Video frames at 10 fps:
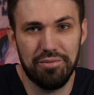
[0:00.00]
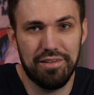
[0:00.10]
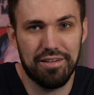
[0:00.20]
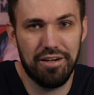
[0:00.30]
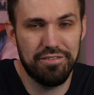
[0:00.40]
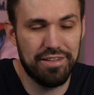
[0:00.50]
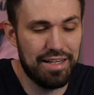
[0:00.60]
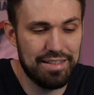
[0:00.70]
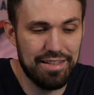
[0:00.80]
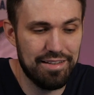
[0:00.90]
with the
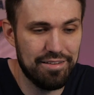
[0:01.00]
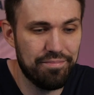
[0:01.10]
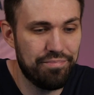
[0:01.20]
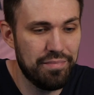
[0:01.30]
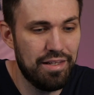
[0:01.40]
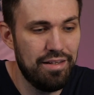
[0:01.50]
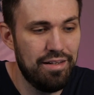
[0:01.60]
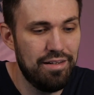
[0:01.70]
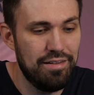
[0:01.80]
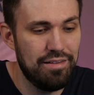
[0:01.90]
COVID-19
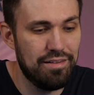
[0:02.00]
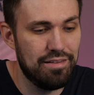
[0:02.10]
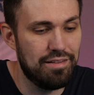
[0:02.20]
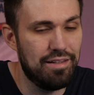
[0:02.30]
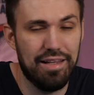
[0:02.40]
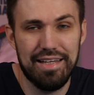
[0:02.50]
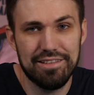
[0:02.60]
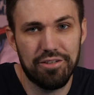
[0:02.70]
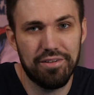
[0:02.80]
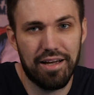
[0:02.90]

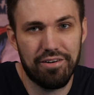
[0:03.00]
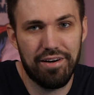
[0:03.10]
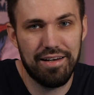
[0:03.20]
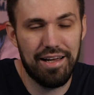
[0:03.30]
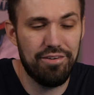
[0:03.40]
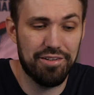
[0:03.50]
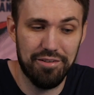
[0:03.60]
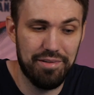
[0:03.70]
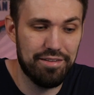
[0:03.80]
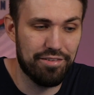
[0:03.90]
delays going on right now. It
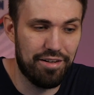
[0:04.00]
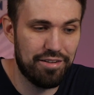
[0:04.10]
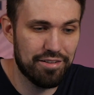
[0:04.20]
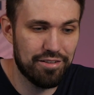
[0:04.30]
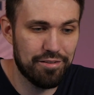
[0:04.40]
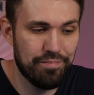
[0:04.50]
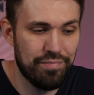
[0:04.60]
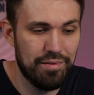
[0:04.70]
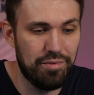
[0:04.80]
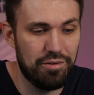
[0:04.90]
could be even longer,
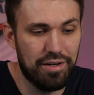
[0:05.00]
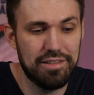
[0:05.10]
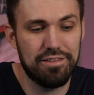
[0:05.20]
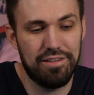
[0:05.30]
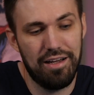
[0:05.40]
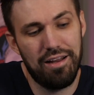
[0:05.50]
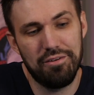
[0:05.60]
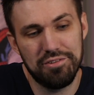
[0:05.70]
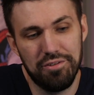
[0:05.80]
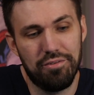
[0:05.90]
but when I started out, I
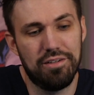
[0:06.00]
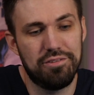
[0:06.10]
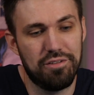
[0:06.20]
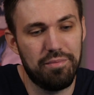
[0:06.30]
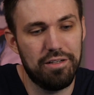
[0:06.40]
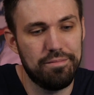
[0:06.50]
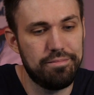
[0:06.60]
was doing registered mail.